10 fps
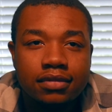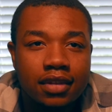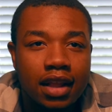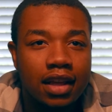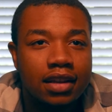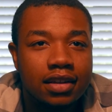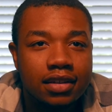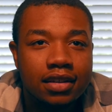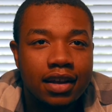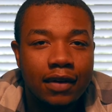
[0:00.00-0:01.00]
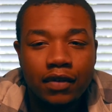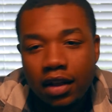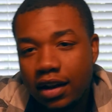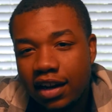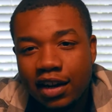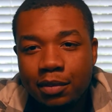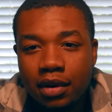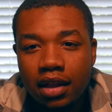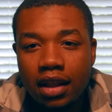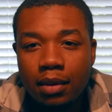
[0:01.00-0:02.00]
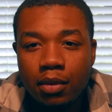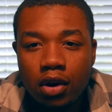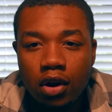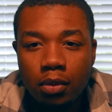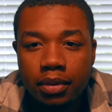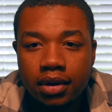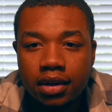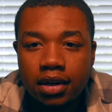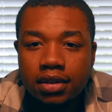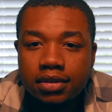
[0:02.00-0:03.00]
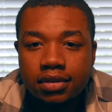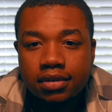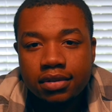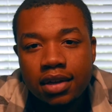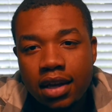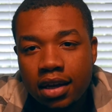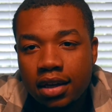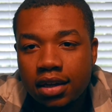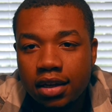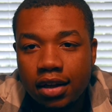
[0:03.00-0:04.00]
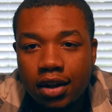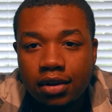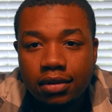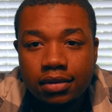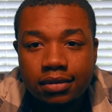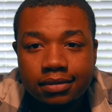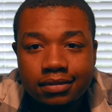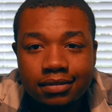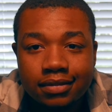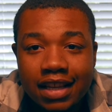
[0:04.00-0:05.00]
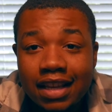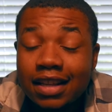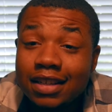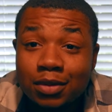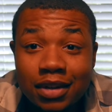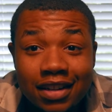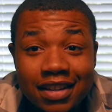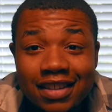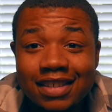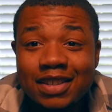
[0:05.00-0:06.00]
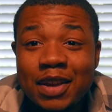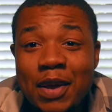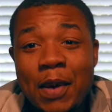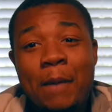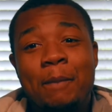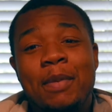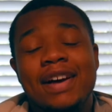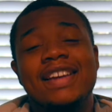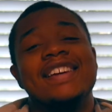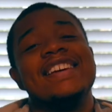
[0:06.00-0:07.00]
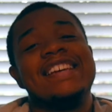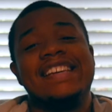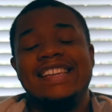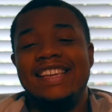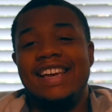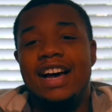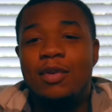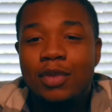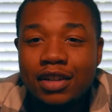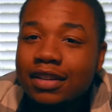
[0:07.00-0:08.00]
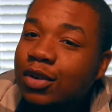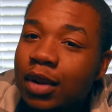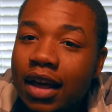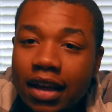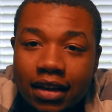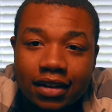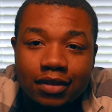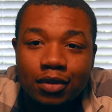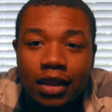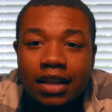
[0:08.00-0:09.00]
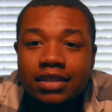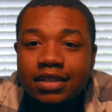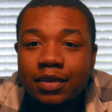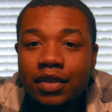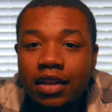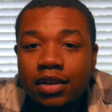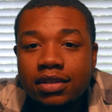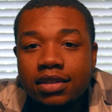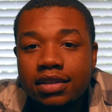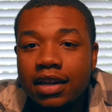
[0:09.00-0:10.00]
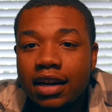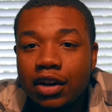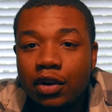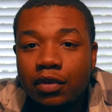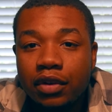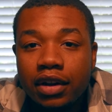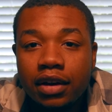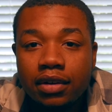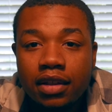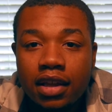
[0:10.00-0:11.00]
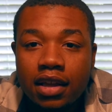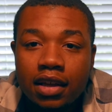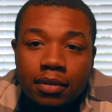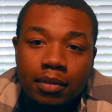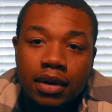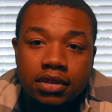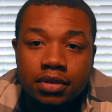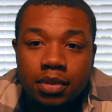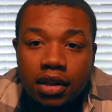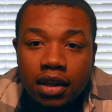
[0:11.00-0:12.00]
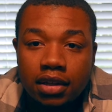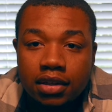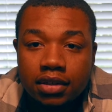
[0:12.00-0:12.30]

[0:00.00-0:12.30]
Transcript: like, I feel like I can be a lot more open because, you know, it is what it is. But, yeah, I want to do, like, relationship videos because I got a girlfriend now. might just be like,